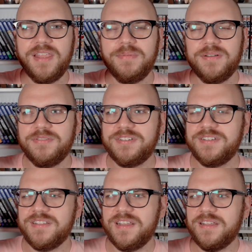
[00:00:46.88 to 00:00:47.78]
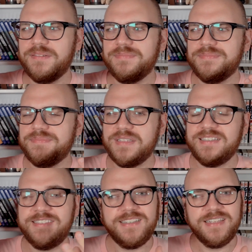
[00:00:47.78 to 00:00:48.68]
neba, which is like
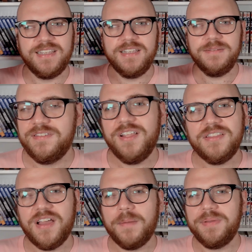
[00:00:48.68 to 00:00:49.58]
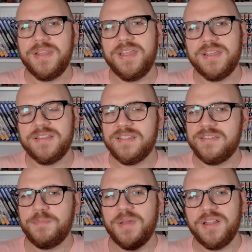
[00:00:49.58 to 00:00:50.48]
sticky, just not appealing. The
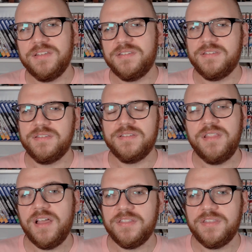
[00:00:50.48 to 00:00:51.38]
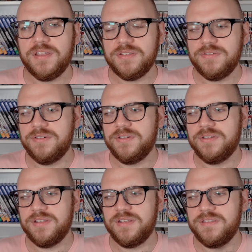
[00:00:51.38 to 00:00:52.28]
smell is not that
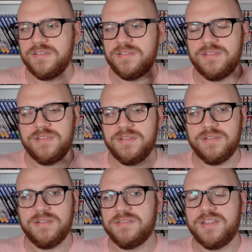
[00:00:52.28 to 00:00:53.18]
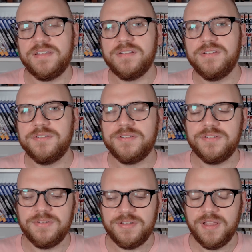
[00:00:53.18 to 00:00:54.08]
good, it's doesn't look
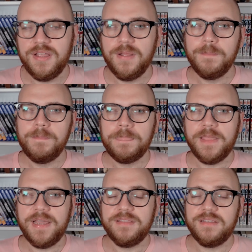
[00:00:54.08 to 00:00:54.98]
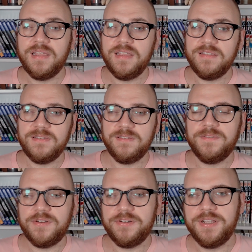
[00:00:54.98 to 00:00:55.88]
good, and the taste is
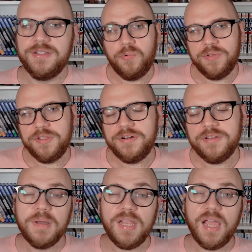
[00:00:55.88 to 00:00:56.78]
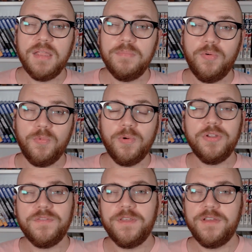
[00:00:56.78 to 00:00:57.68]
very weird. But I'm one
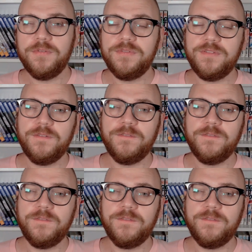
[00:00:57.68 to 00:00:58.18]
of those